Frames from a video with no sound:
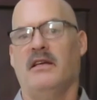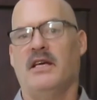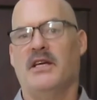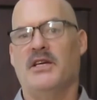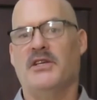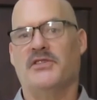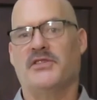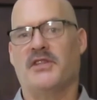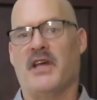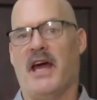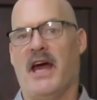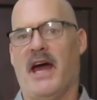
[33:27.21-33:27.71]

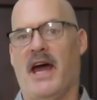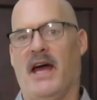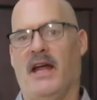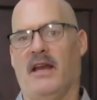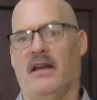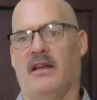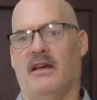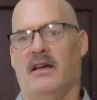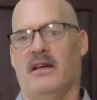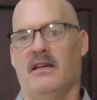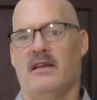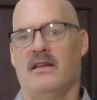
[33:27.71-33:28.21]
is
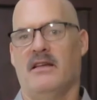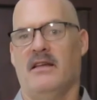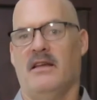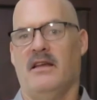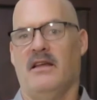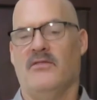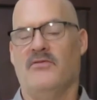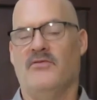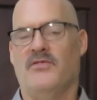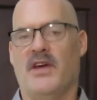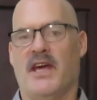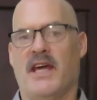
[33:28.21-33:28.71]
that
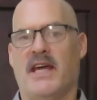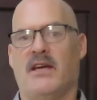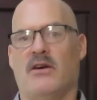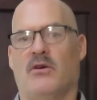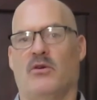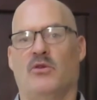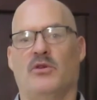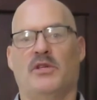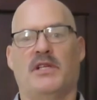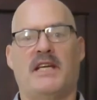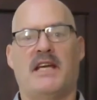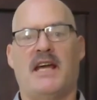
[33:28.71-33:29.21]
they
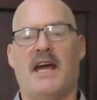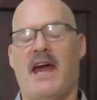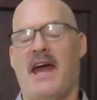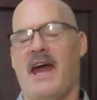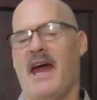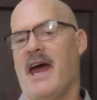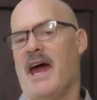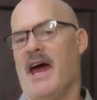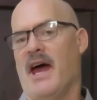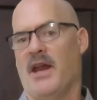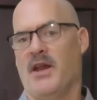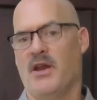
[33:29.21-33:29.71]
only
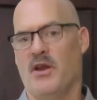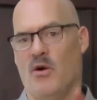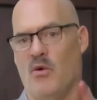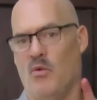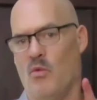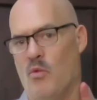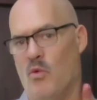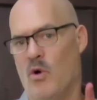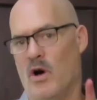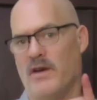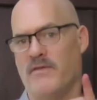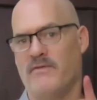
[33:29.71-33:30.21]
had
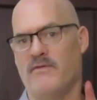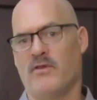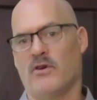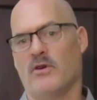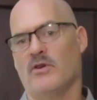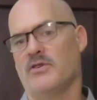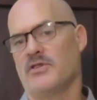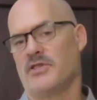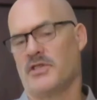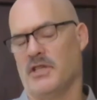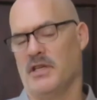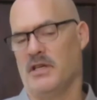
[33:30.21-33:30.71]
one
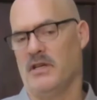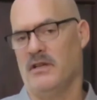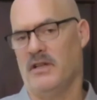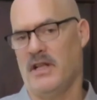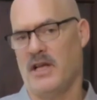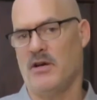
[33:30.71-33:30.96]
version.